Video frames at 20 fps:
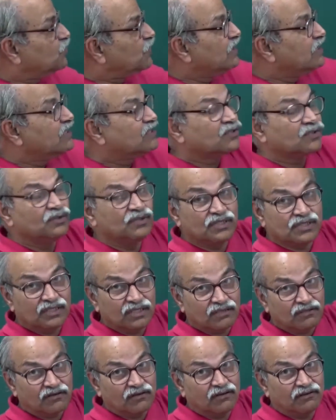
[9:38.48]
doing
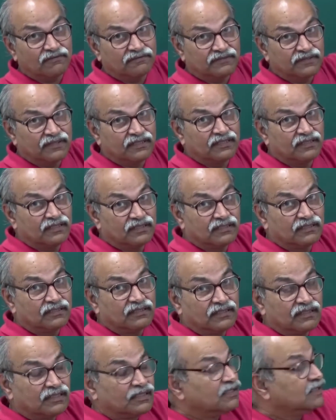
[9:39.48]
solution of
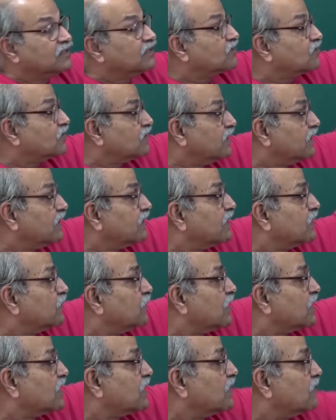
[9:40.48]
Schrodinger
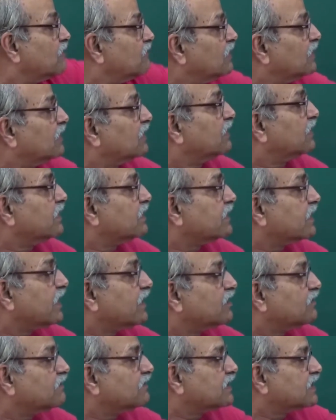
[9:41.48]
equation with this
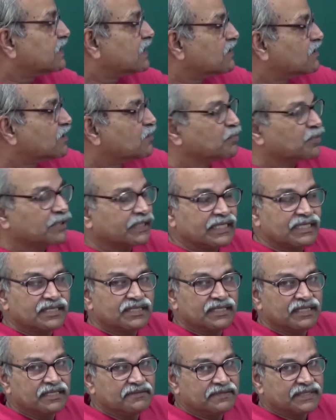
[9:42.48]
kind of a central
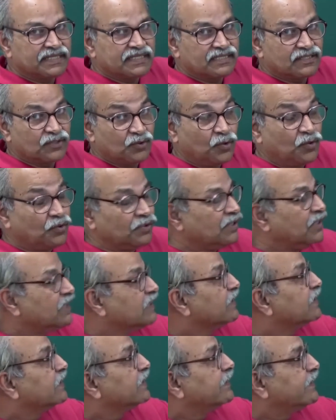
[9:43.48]
potential, if it is known,
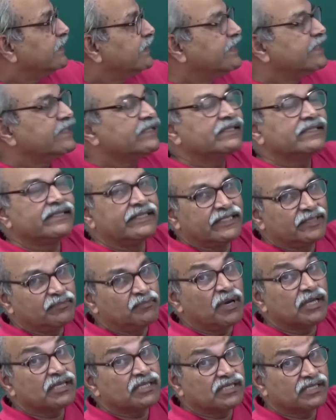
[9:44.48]
is
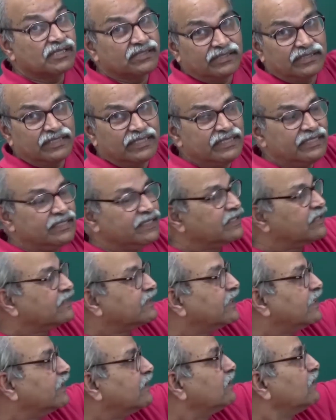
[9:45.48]
much easier
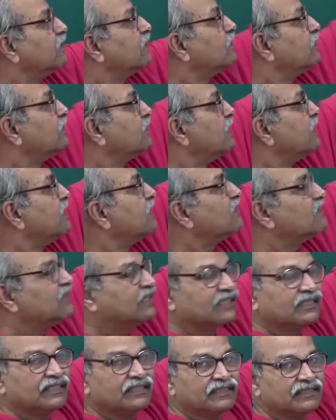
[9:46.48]
than dealing
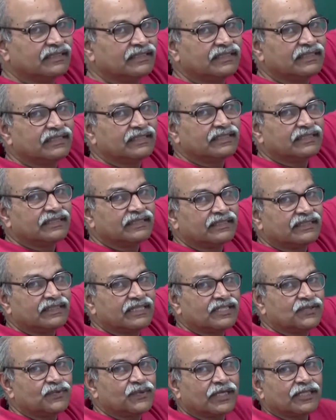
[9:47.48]
with
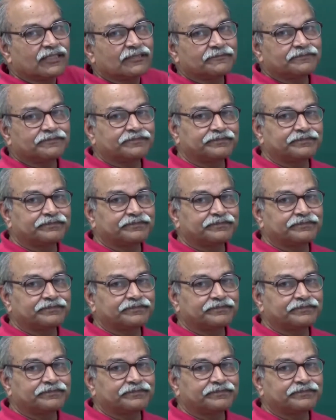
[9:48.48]
this one.